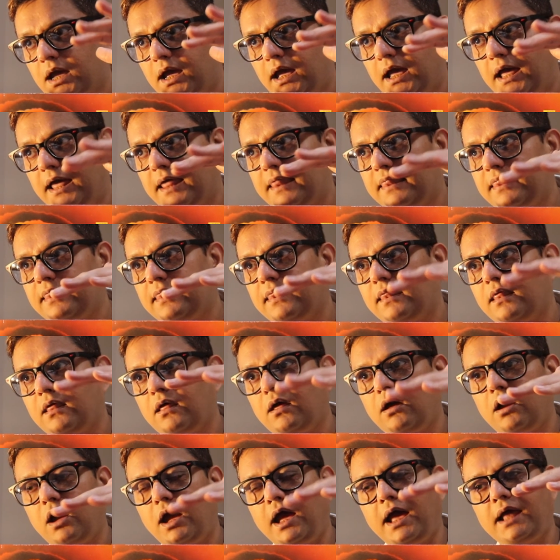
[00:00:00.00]
and
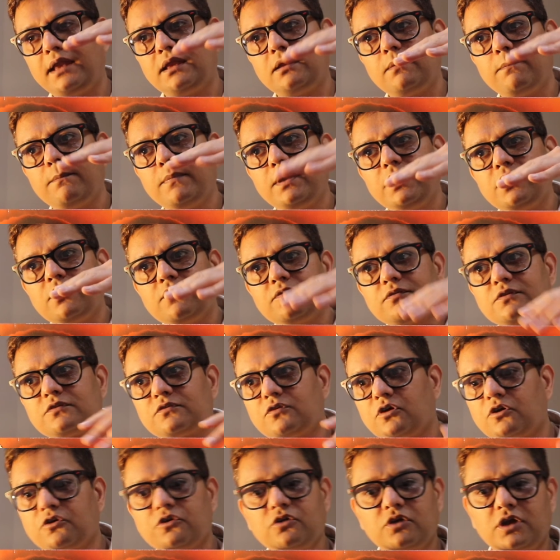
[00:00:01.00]
at the middle of the
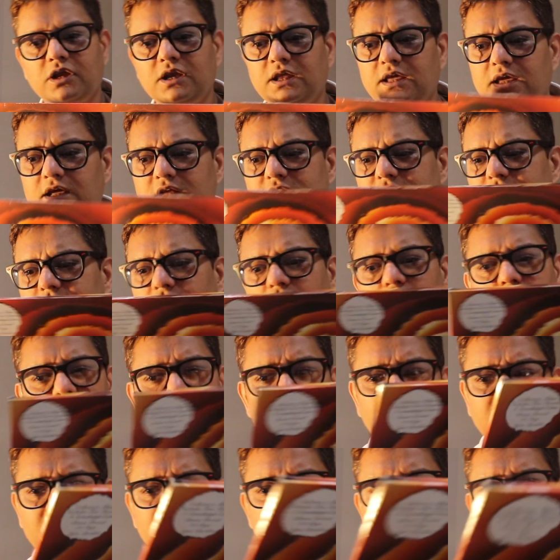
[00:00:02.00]
song you can hear so
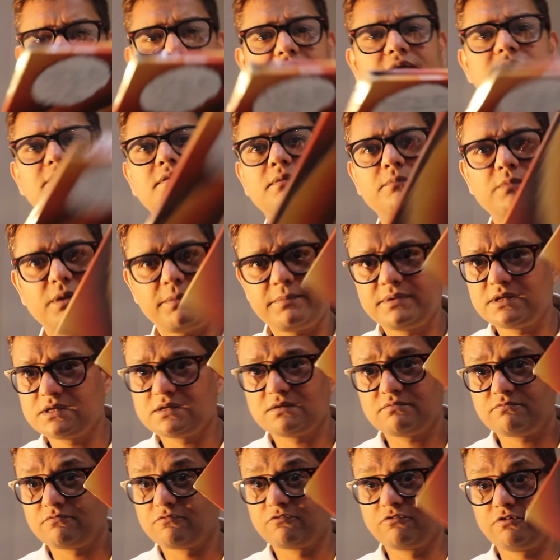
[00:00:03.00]
many things. I
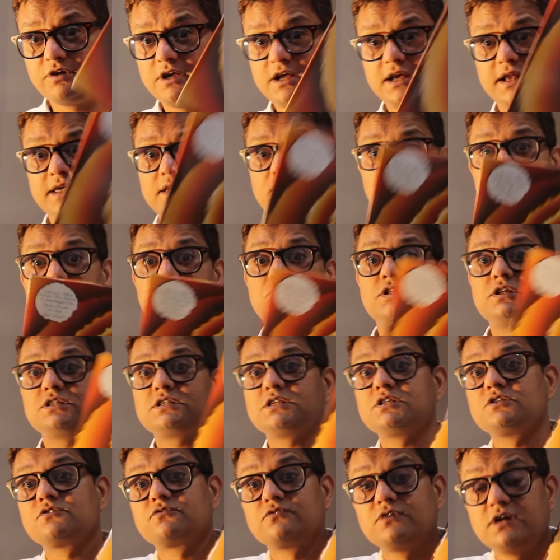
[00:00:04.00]
mean, really good. This
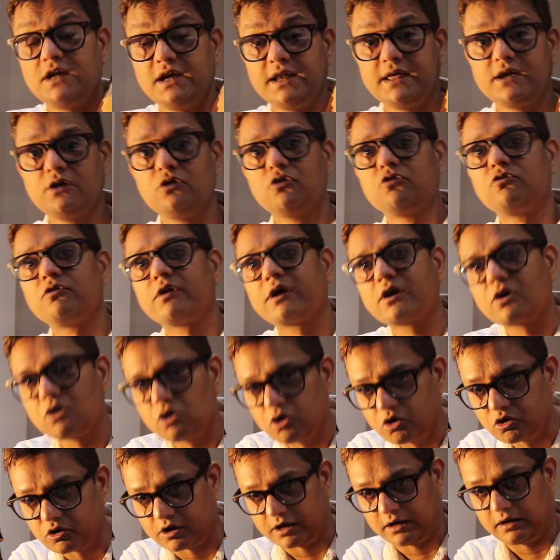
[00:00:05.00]
is really good
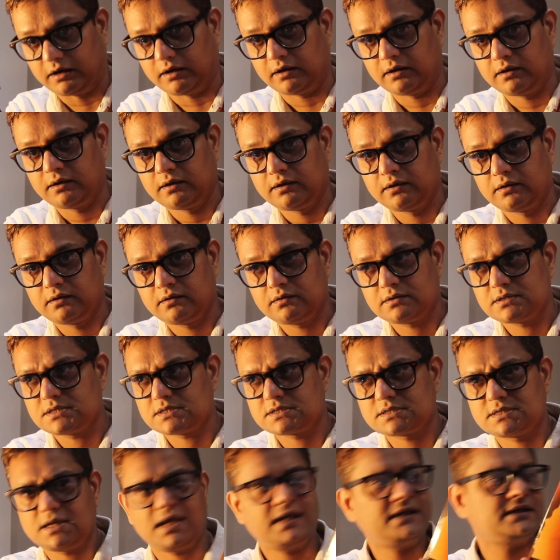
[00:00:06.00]
recording. This
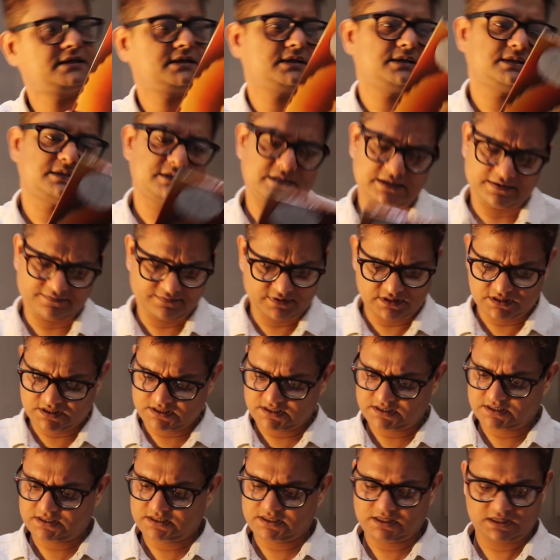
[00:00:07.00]
is
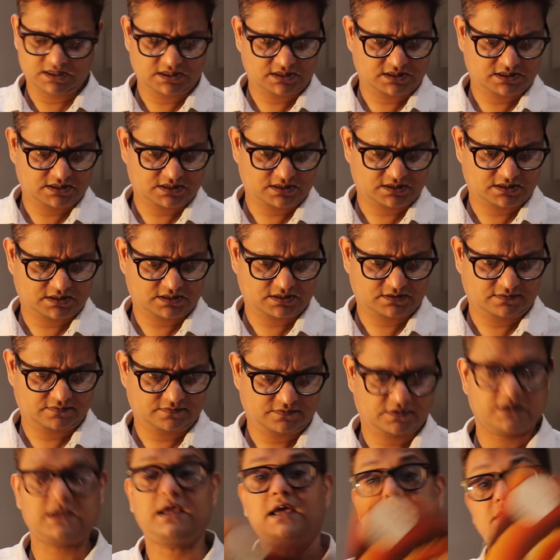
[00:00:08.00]
1976 or
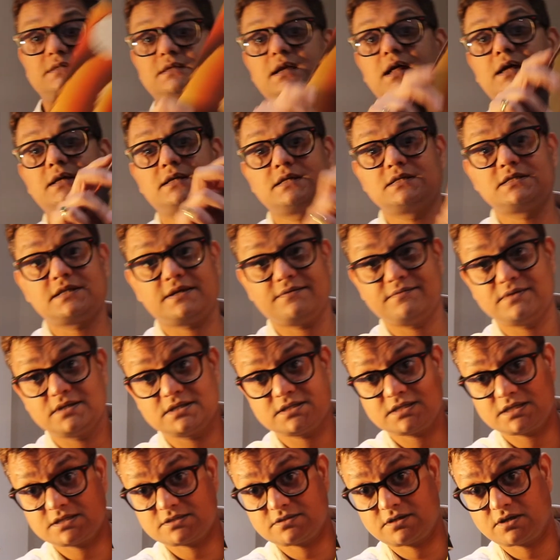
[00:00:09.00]
something. Yes,
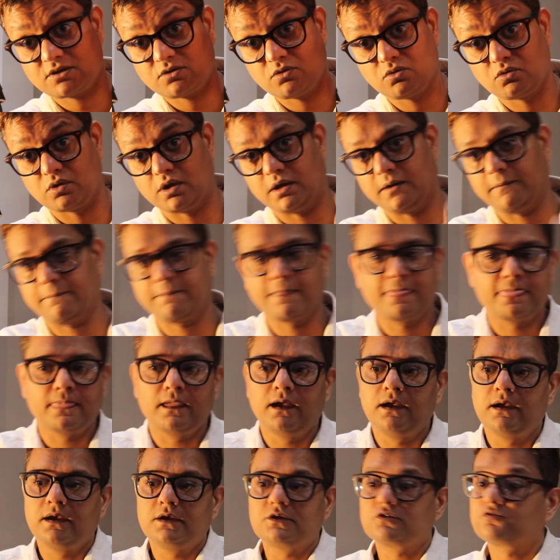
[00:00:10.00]
1976 recording.
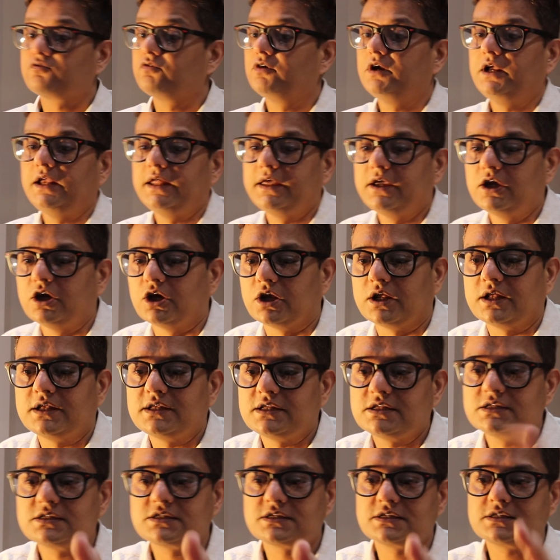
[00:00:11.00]
It's really good, and
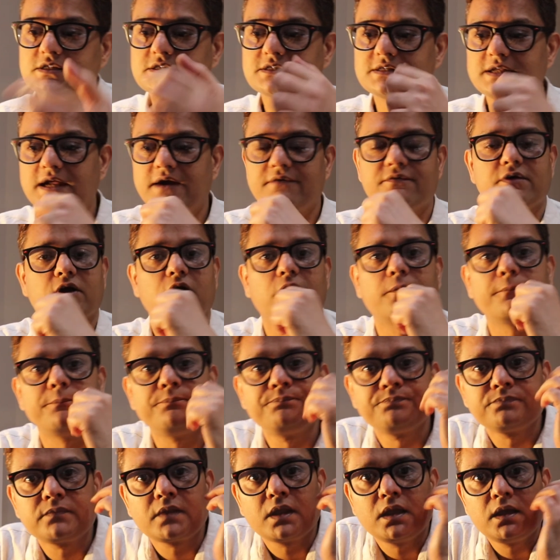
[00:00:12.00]
it's in stereo.
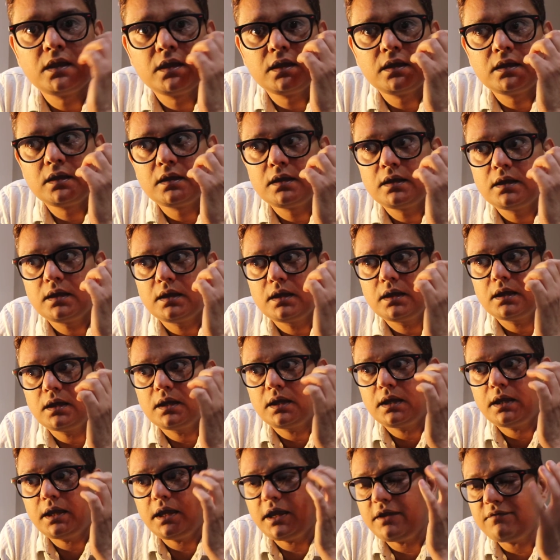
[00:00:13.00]

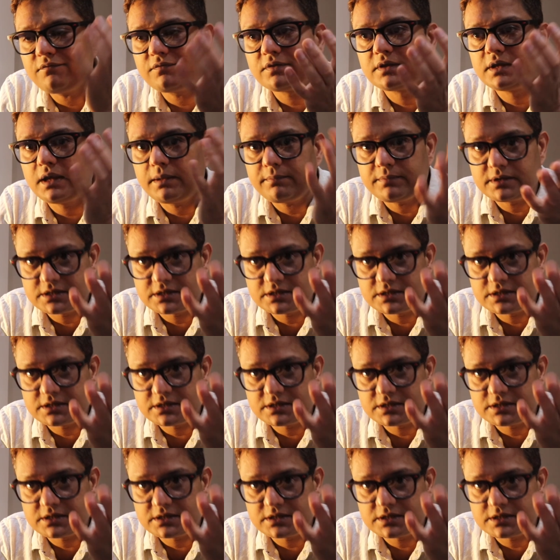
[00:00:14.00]
Let me